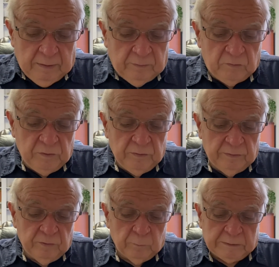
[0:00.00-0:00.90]

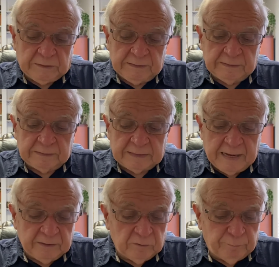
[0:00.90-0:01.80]
This was Jesus'
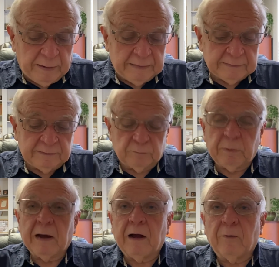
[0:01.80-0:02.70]
act of passing his
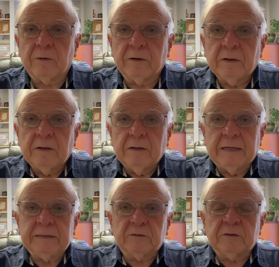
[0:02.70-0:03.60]
power
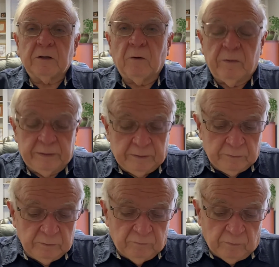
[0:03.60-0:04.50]
and his authority
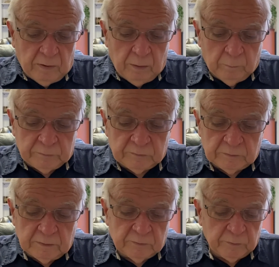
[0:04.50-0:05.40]
to the followers
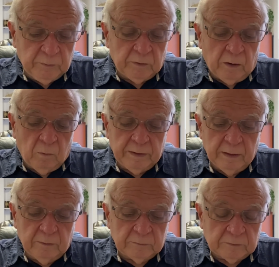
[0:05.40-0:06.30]
through the Holy
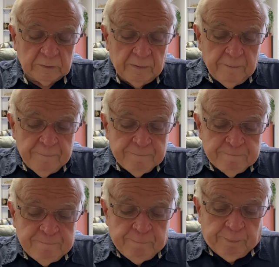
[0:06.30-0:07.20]
Ghost.
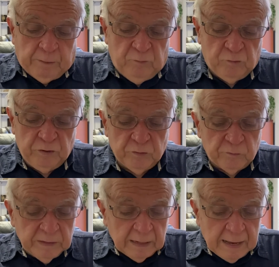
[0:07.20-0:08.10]

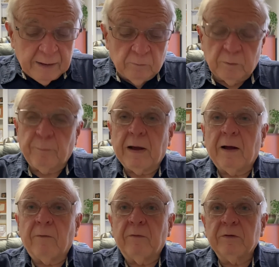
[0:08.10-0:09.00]
Jesus relied on the
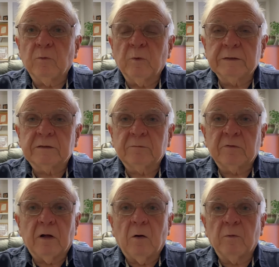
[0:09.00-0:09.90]
power and the wisdom of
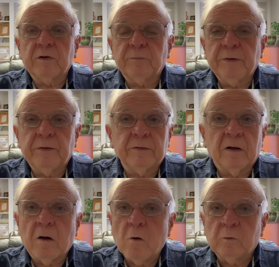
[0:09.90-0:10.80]
the Holy Spirit
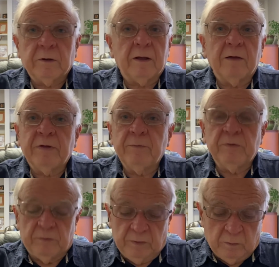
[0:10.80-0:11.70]
the whole time he
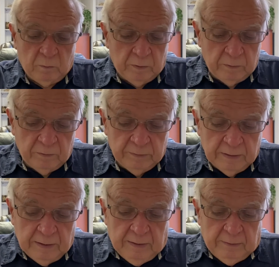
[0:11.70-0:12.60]
was here on earth.
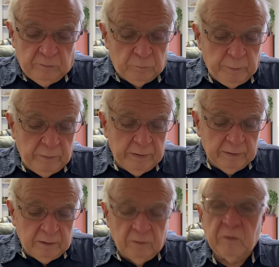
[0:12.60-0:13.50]
The Spirit
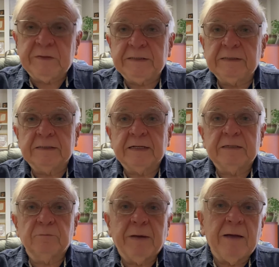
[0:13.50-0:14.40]
had covered Jesus at
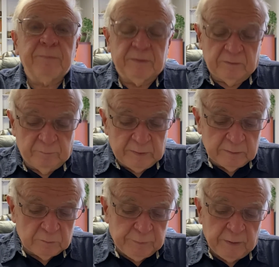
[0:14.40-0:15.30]
his baptism, and
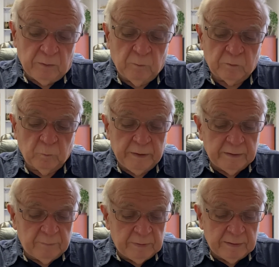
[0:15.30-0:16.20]
the Spirit was
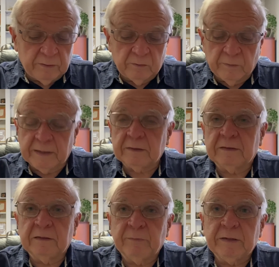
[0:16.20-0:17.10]
with him and had
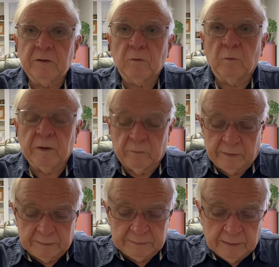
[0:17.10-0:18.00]
directed him into the
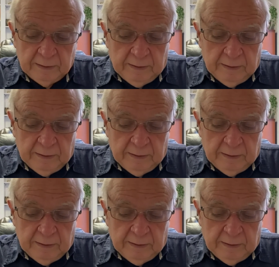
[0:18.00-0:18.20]
wilderness.